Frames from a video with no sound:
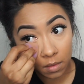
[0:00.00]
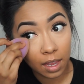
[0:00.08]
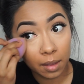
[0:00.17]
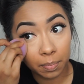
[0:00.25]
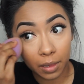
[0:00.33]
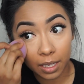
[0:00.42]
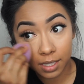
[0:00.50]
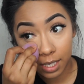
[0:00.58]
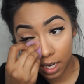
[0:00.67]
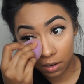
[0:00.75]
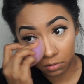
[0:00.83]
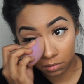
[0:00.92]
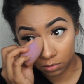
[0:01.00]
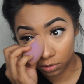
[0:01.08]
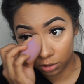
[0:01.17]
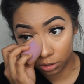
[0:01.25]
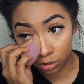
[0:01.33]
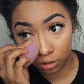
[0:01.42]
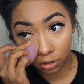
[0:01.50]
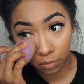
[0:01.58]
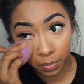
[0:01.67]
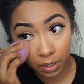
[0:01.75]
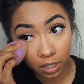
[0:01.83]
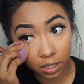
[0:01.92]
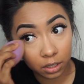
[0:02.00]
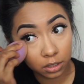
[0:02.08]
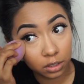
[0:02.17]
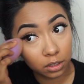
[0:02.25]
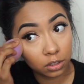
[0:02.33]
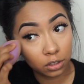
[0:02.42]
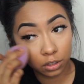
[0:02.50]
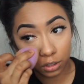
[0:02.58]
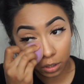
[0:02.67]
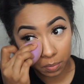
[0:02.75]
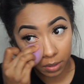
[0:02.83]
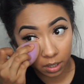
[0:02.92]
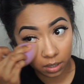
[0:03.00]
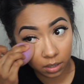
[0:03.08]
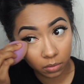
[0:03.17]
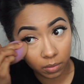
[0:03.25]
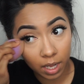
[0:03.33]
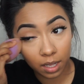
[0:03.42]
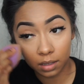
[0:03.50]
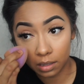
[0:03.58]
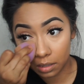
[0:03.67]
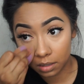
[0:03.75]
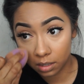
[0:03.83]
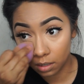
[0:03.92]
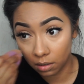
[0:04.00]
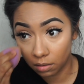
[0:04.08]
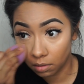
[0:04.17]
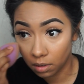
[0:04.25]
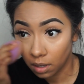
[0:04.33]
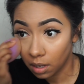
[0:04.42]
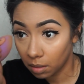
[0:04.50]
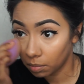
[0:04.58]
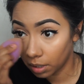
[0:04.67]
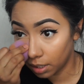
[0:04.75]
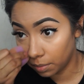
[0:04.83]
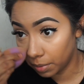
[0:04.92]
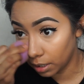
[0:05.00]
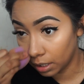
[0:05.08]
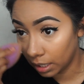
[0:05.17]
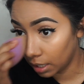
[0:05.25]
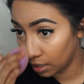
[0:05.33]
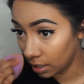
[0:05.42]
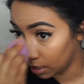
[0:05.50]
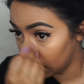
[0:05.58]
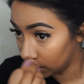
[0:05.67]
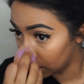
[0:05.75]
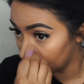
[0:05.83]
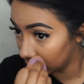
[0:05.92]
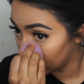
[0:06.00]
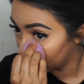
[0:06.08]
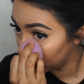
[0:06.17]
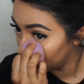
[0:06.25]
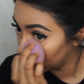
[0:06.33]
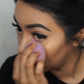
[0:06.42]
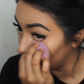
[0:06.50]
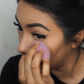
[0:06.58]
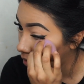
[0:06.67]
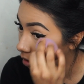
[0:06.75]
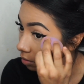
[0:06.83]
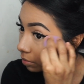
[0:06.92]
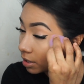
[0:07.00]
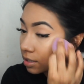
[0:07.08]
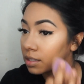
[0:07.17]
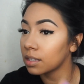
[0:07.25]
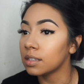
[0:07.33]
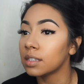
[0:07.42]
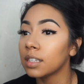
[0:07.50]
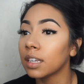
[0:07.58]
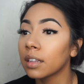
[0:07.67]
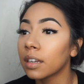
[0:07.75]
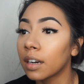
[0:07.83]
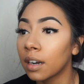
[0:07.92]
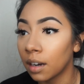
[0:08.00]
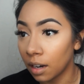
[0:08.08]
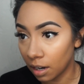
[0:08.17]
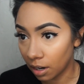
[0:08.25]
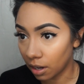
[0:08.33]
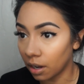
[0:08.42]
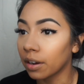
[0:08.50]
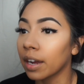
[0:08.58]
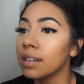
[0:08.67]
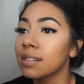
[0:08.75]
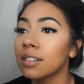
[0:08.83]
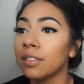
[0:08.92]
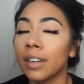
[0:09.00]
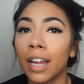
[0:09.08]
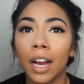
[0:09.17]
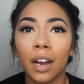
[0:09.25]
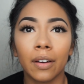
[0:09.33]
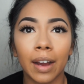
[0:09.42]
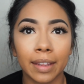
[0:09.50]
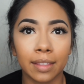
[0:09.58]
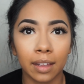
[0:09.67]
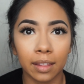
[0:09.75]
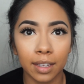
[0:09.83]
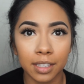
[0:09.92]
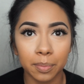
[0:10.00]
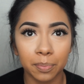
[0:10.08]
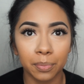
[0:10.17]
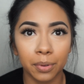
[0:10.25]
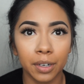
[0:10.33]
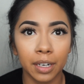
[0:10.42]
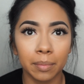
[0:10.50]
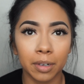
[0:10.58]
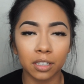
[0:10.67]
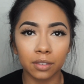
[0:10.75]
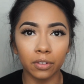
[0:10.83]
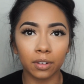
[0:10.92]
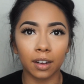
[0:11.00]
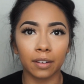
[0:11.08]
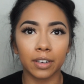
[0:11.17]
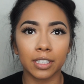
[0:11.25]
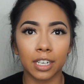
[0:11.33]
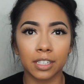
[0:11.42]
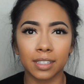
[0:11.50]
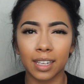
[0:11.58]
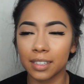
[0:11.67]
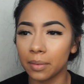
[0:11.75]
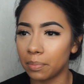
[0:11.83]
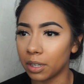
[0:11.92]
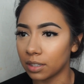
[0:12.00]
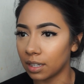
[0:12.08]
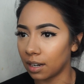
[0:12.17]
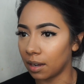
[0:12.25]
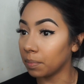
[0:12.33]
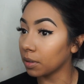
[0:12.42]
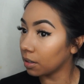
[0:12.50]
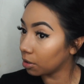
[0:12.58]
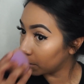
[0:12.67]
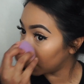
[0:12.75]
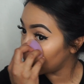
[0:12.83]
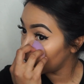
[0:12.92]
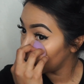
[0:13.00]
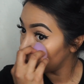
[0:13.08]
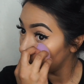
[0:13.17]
It blends out super, super well. So blendability is definitely good with this concealer. Okay, so now I think that's pretty much full coverage. I just had to build it up a little bit,